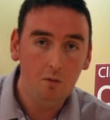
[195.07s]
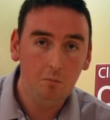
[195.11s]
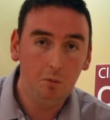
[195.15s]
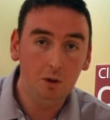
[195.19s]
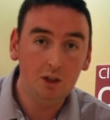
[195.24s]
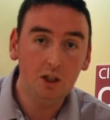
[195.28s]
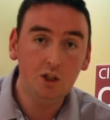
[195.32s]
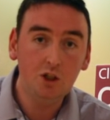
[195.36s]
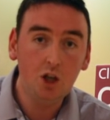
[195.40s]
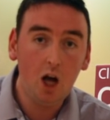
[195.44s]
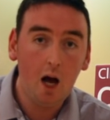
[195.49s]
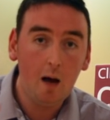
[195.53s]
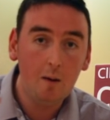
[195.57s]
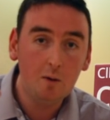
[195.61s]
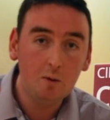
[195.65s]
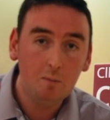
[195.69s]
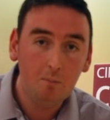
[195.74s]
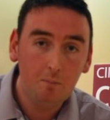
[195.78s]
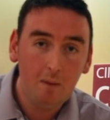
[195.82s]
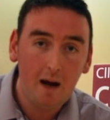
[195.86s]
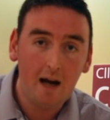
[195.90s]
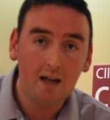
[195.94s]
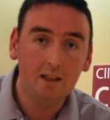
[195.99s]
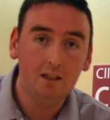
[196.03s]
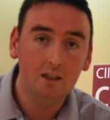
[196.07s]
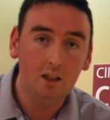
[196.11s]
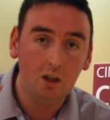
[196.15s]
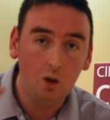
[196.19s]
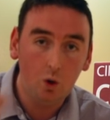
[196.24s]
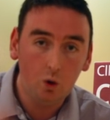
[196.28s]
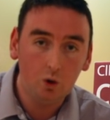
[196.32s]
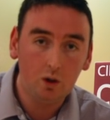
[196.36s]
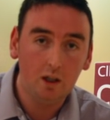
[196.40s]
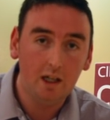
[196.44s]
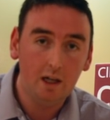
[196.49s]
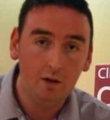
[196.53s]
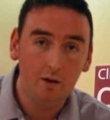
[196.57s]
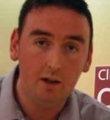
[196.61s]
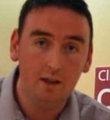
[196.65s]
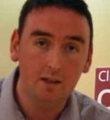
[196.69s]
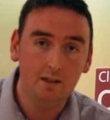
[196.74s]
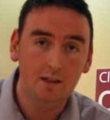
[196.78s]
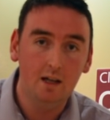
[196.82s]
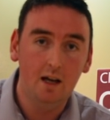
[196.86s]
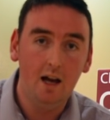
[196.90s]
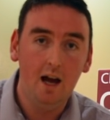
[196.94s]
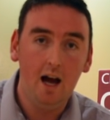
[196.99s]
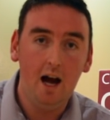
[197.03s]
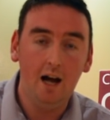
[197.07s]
Put the jobs back to the local areas,